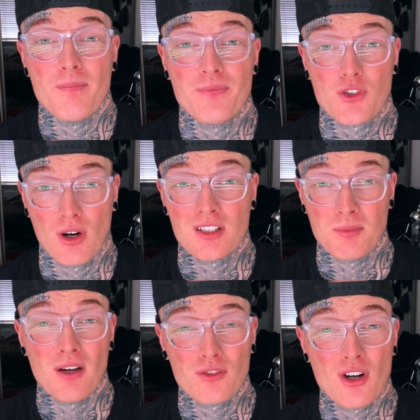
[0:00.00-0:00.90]
Trust
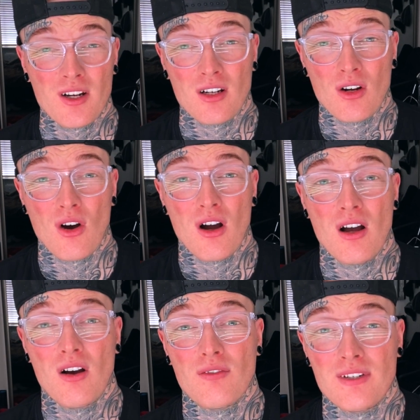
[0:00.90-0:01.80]
me, I've tried a lot
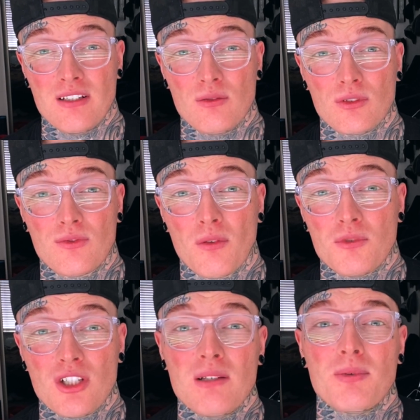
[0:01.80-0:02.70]
of needles from
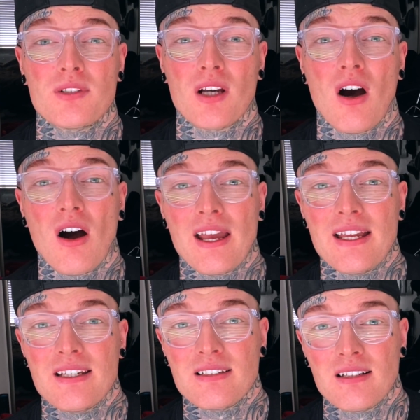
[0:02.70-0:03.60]
cheaper to
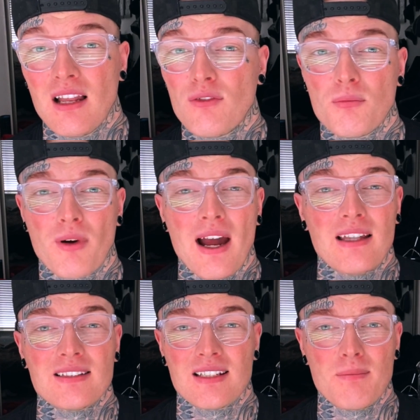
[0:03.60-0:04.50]
high-end level
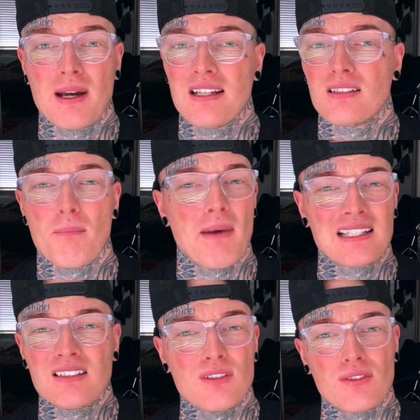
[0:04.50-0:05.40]
brands, and it makes a
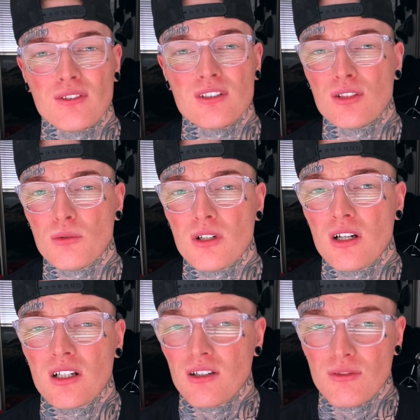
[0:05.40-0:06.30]
massive difference to your
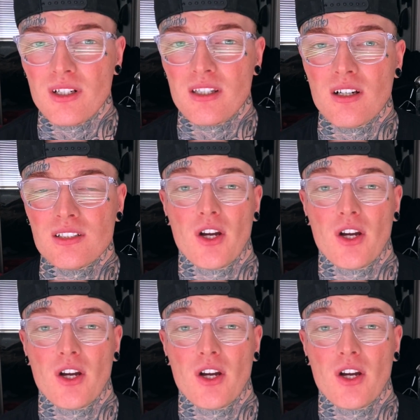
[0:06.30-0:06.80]
work. It really does.